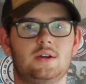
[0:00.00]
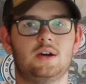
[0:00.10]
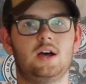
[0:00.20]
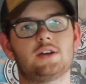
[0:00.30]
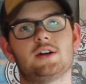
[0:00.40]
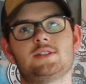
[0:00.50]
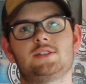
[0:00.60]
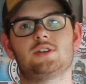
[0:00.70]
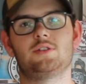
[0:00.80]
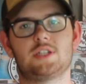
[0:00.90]
Hi guys,
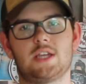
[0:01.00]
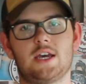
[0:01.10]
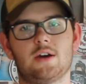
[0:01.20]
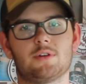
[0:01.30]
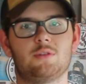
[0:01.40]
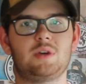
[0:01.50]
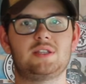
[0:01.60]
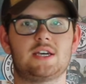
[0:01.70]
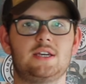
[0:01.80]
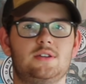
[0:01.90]
so today I'm going to be
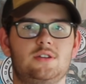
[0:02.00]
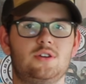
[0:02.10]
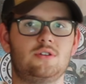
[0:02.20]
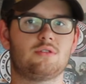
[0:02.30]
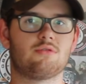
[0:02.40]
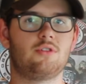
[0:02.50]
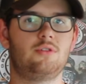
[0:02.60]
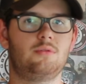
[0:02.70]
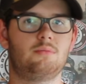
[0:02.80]
taking you through